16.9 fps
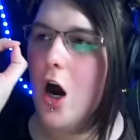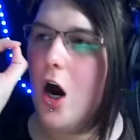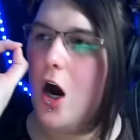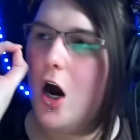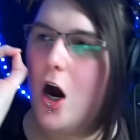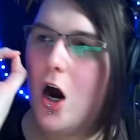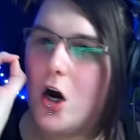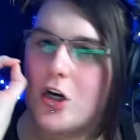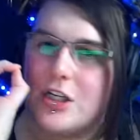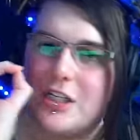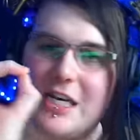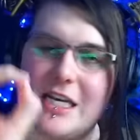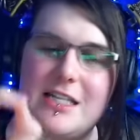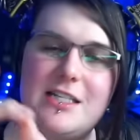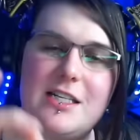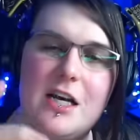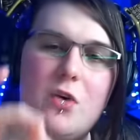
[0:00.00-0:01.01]
uh,
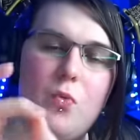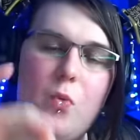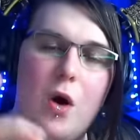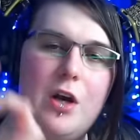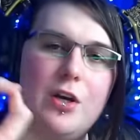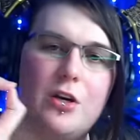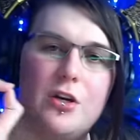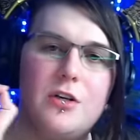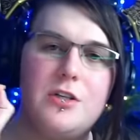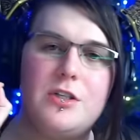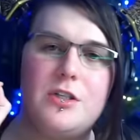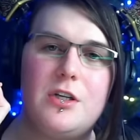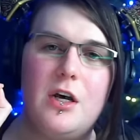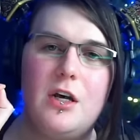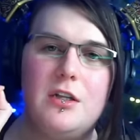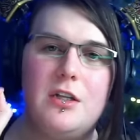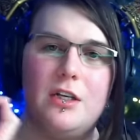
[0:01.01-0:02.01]
artistic
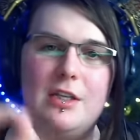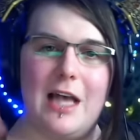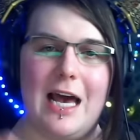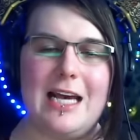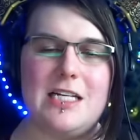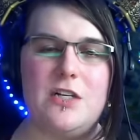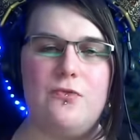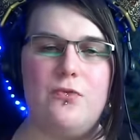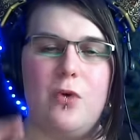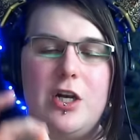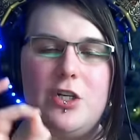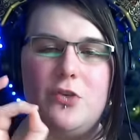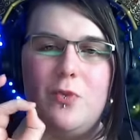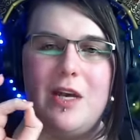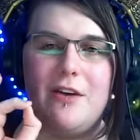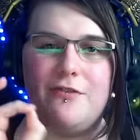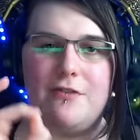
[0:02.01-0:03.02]
wonders, the likes of
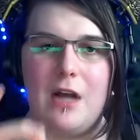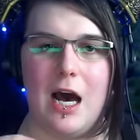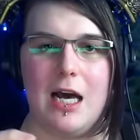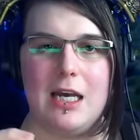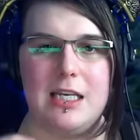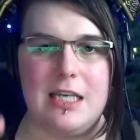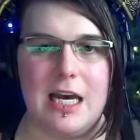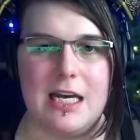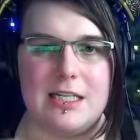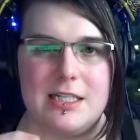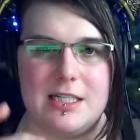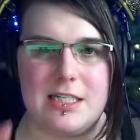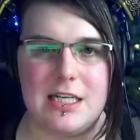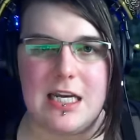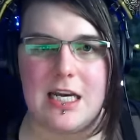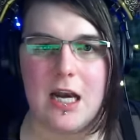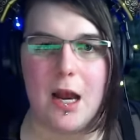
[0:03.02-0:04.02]
which we have not yet
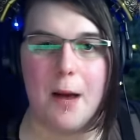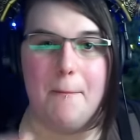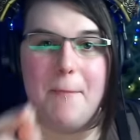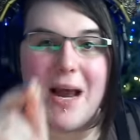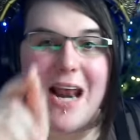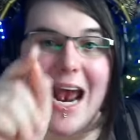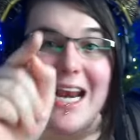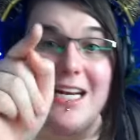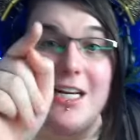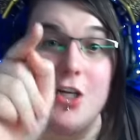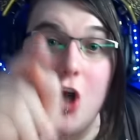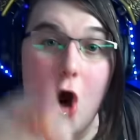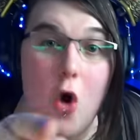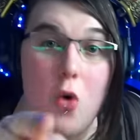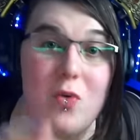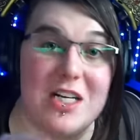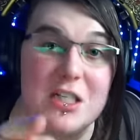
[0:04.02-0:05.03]
seen, but I
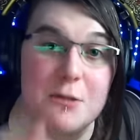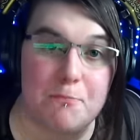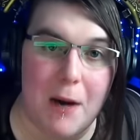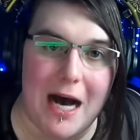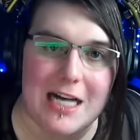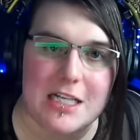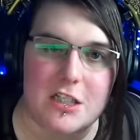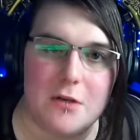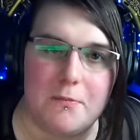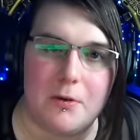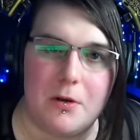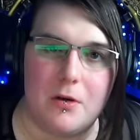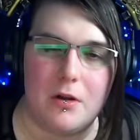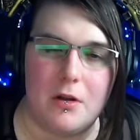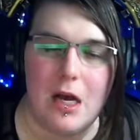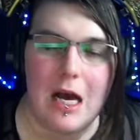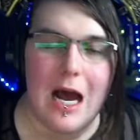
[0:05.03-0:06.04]
know is
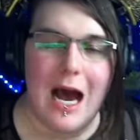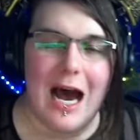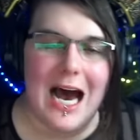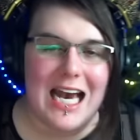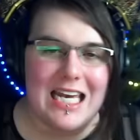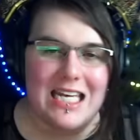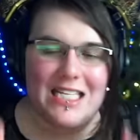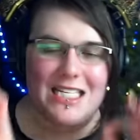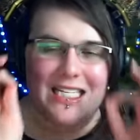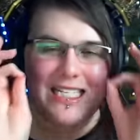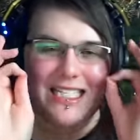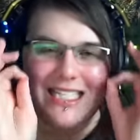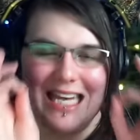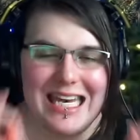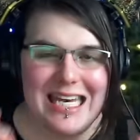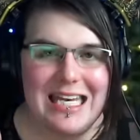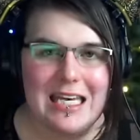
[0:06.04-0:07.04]
possible. I
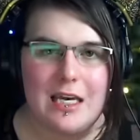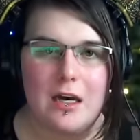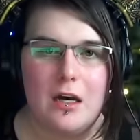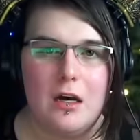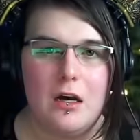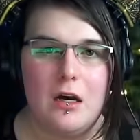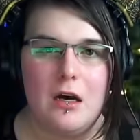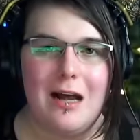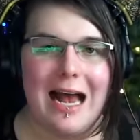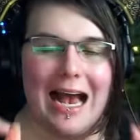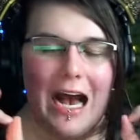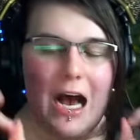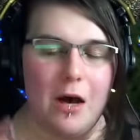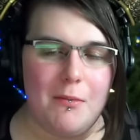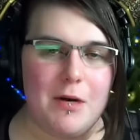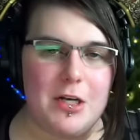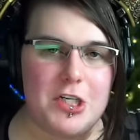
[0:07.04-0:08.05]
see
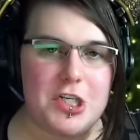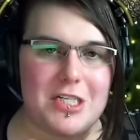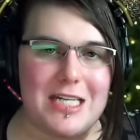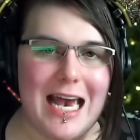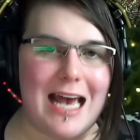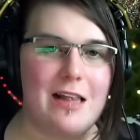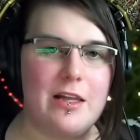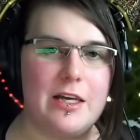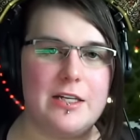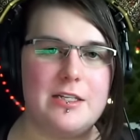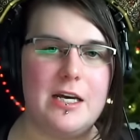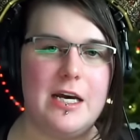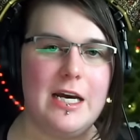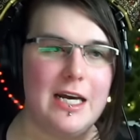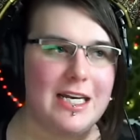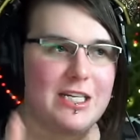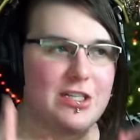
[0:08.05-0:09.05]
how much talent
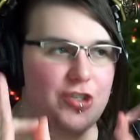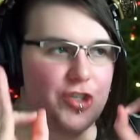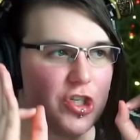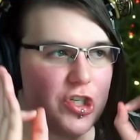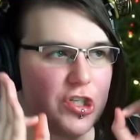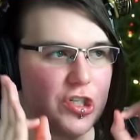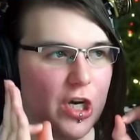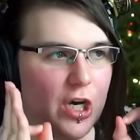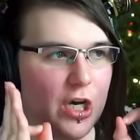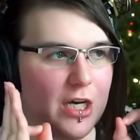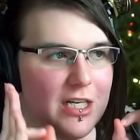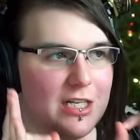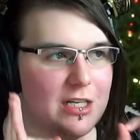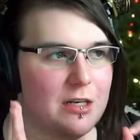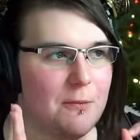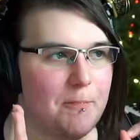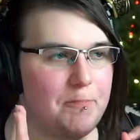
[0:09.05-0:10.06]
is just
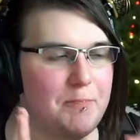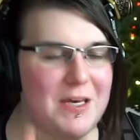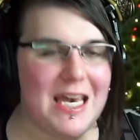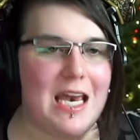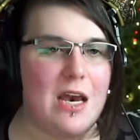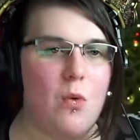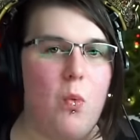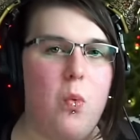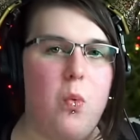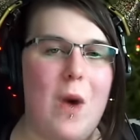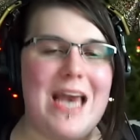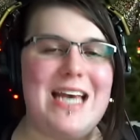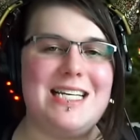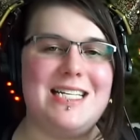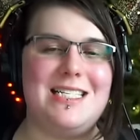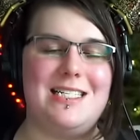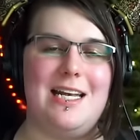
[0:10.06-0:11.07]
being
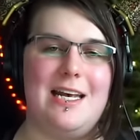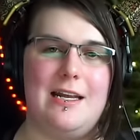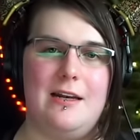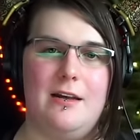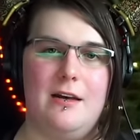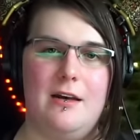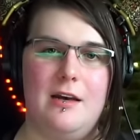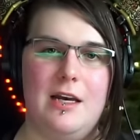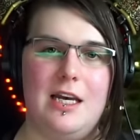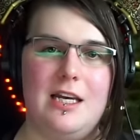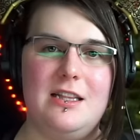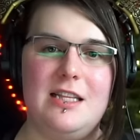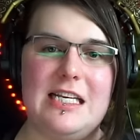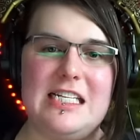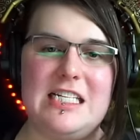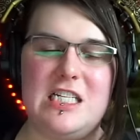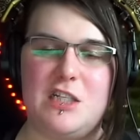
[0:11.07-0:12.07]
wasted in
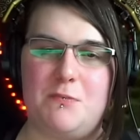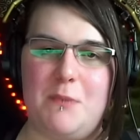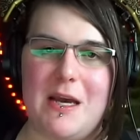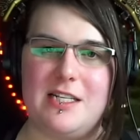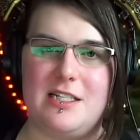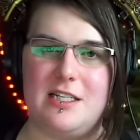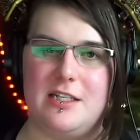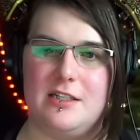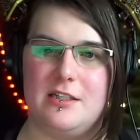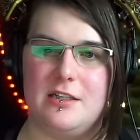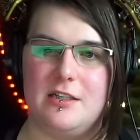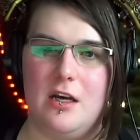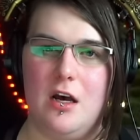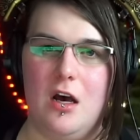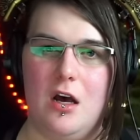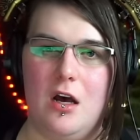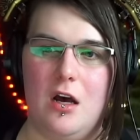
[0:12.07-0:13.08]
these spaces